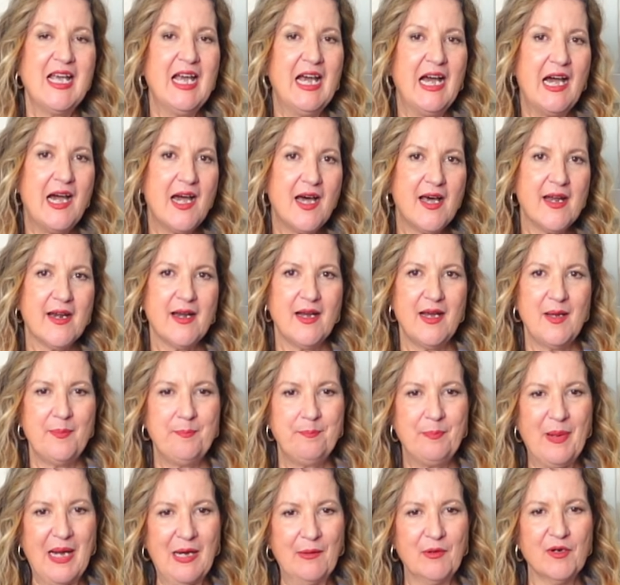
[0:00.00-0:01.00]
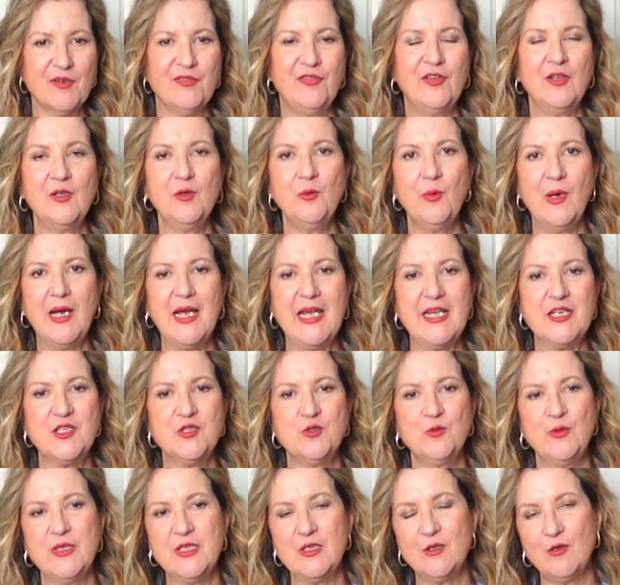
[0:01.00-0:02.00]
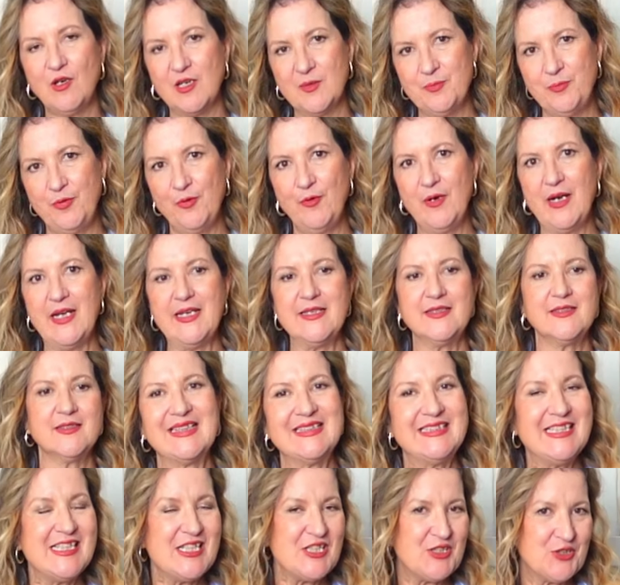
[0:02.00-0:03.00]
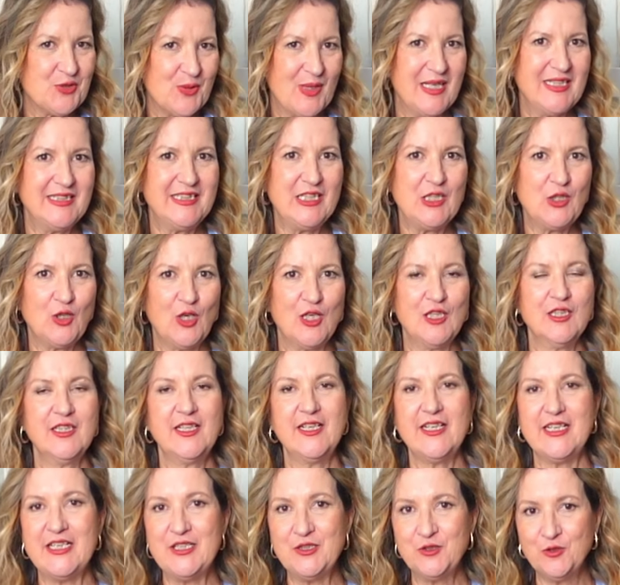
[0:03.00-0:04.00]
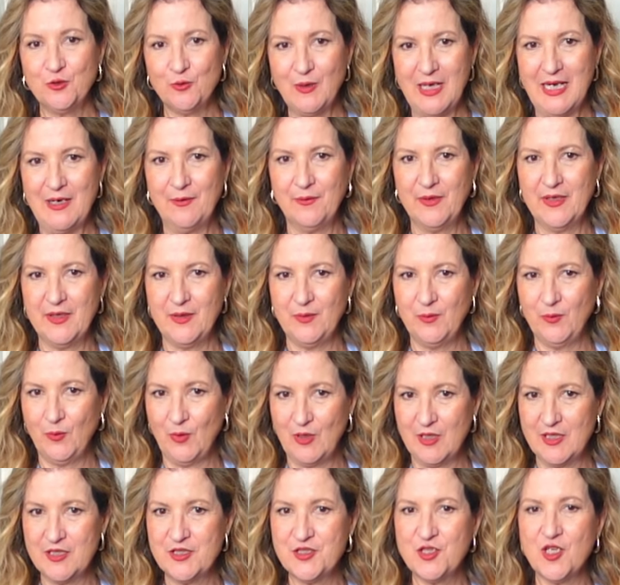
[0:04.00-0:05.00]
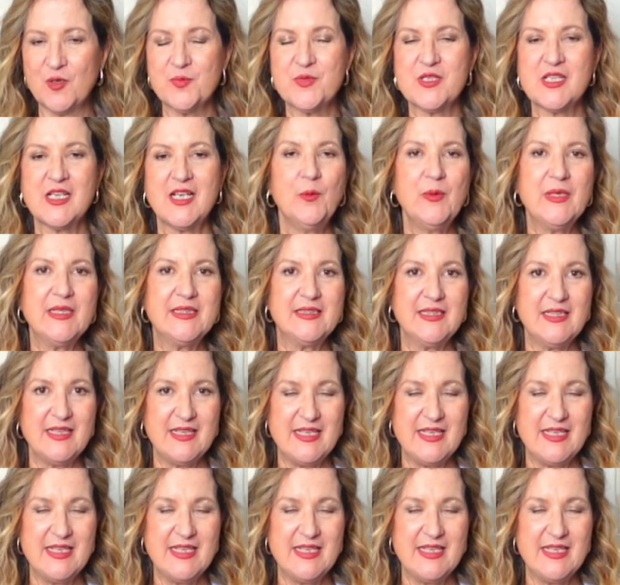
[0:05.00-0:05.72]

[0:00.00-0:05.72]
are a powerful way to incorporate this trendy color into our wardrobes with